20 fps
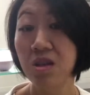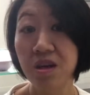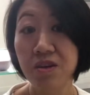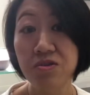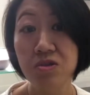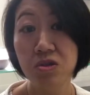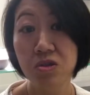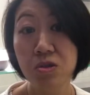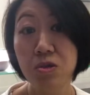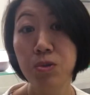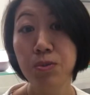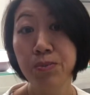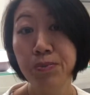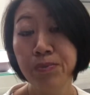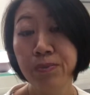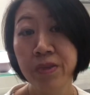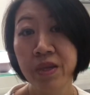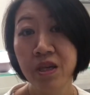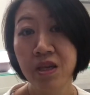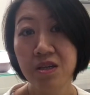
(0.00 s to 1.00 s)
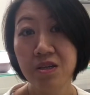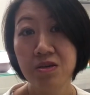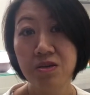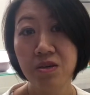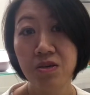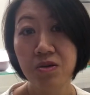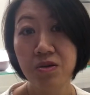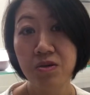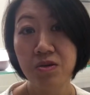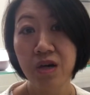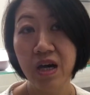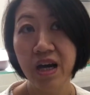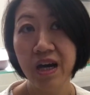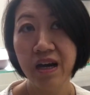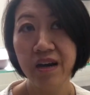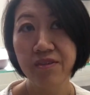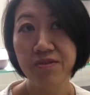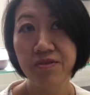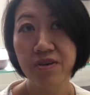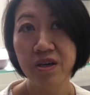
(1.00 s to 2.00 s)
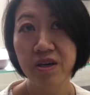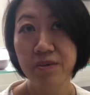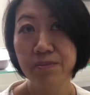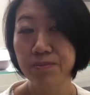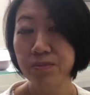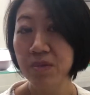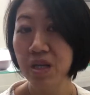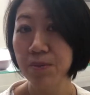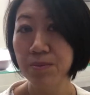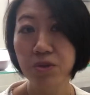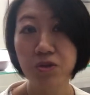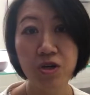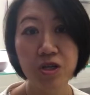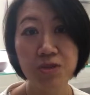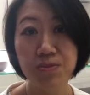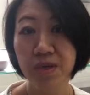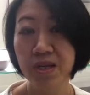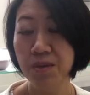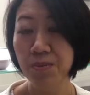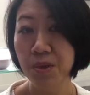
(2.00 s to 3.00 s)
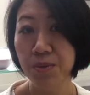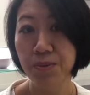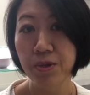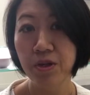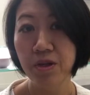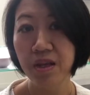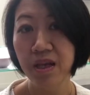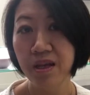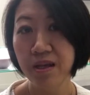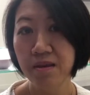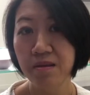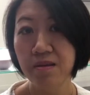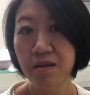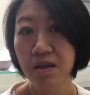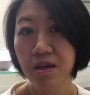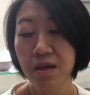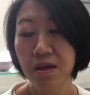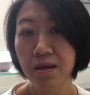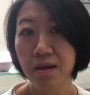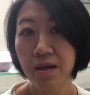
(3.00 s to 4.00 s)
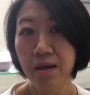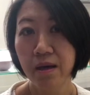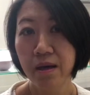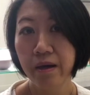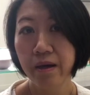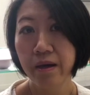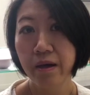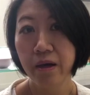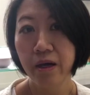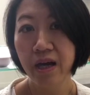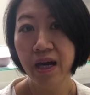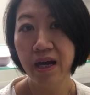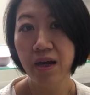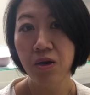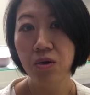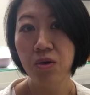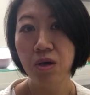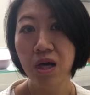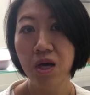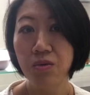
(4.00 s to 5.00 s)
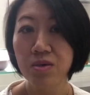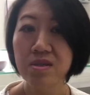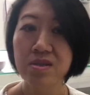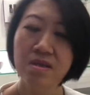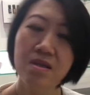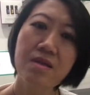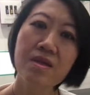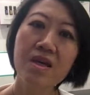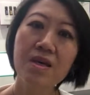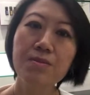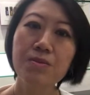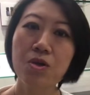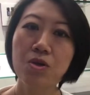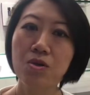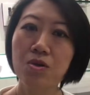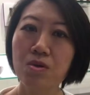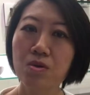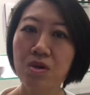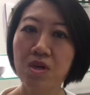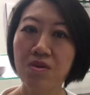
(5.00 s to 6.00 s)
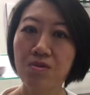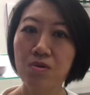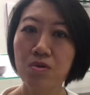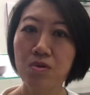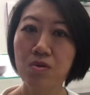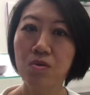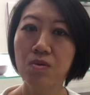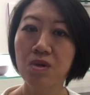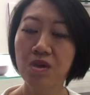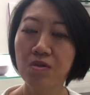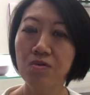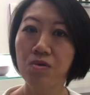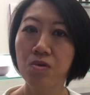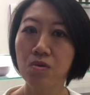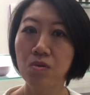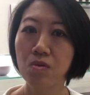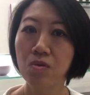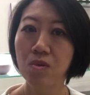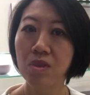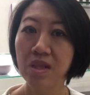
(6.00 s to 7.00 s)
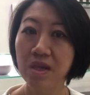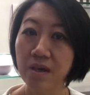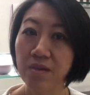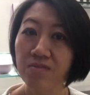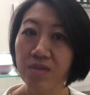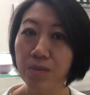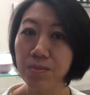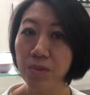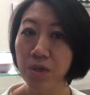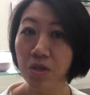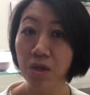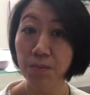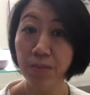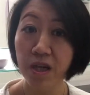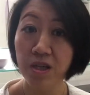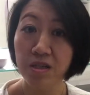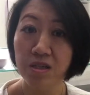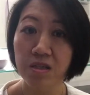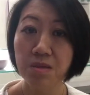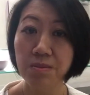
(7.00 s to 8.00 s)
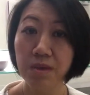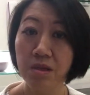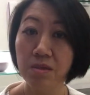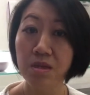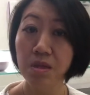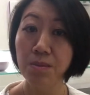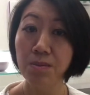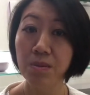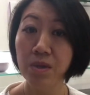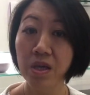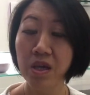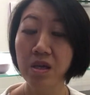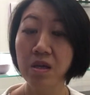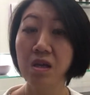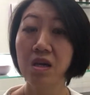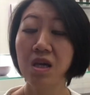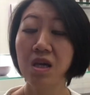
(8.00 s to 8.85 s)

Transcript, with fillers: love to do so i've um, come across many people and uh, I, I always tell them, you know, if you if you love something, you're passionate about something,